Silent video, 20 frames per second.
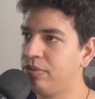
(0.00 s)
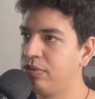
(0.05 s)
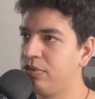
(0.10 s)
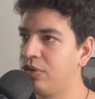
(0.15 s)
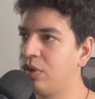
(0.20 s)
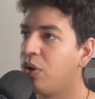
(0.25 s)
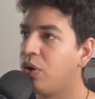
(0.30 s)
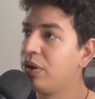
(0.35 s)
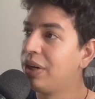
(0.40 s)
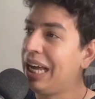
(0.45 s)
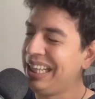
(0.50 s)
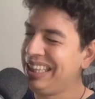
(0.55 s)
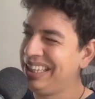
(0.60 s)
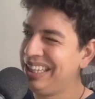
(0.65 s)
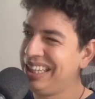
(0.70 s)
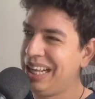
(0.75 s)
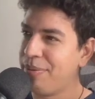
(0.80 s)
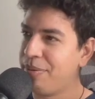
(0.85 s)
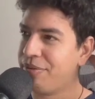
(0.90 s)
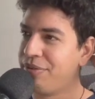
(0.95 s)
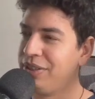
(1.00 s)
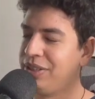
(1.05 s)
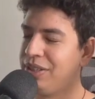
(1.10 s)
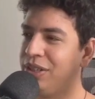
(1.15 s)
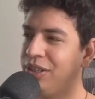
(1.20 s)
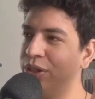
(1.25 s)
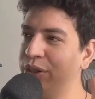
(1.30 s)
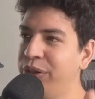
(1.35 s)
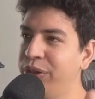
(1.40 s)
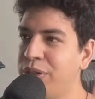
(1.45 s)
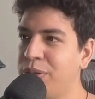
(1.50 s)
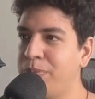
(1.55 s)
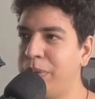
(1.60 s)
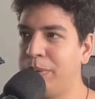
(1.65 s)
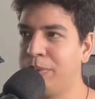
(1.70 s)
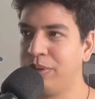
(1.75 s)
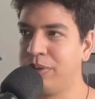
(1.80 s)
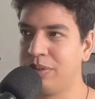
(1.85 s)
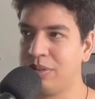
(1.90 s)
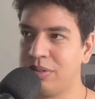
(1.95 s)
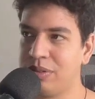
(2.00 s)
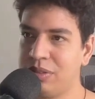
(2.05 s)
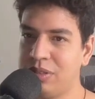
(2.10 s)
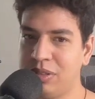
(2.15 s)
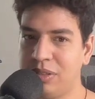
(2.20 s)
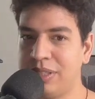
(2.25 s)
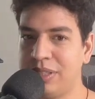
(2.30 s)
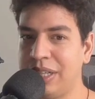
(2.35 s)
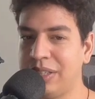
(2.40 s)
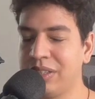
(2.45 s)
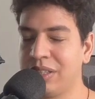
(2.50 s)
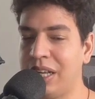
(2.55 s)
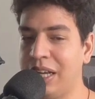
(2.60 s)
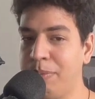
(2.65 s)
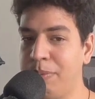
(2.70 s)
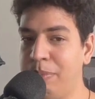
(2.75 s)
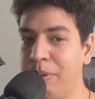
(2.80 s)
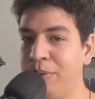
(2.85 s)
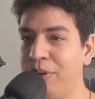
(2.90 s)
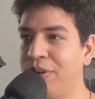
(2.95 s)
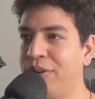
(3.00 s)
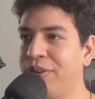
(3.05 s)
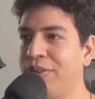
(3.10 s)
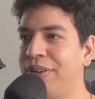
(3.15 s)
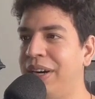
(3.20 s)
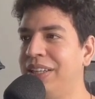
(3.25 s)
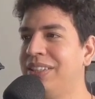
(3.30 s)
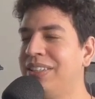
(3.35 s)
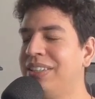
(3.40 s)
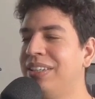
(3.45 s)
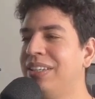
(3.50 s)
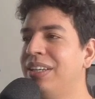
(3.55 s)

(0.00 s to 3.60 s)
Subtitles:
So get the name of it. useMemo. Sounds like memo, right?